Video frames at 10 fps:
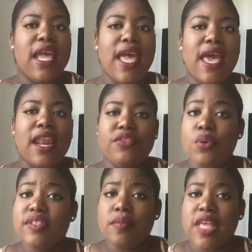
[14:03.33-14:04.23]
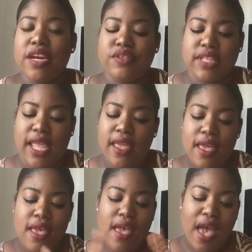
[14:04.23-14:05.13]
And I threw on some liner today.
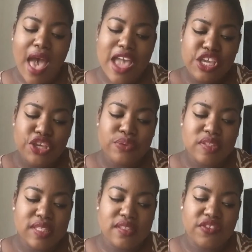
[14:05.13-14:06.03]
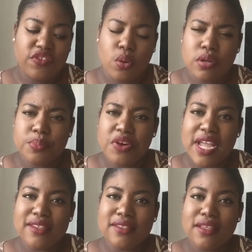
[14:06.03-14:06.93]
I used the Sephora
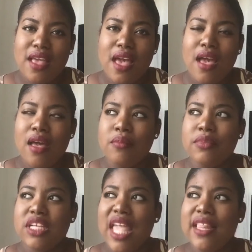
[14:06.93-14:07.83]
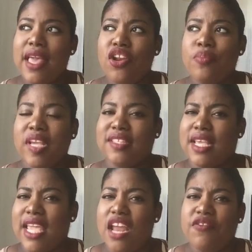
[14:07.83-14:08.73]
brand eyeliner because
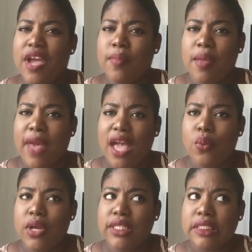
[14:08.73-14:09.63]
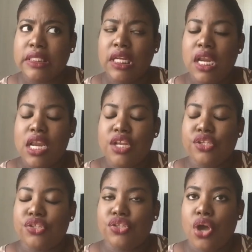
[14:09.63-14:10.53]
I can't find my MAC one.
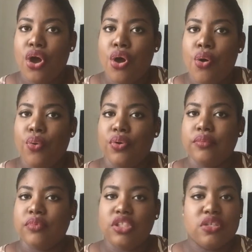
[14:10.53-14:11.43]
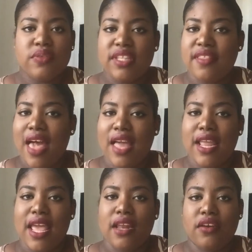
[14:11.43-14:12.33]
So used
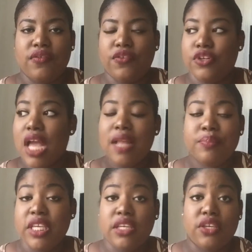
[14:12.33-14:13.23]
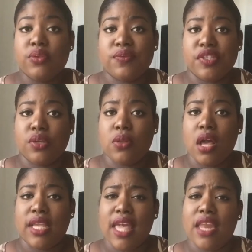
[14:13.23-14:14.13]
that, and for not being used for so
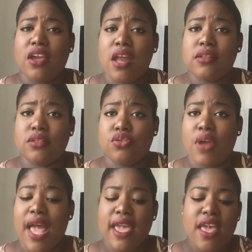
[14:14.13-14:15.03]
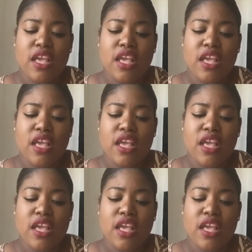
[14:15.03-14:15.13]
long, it kind of got a little dry.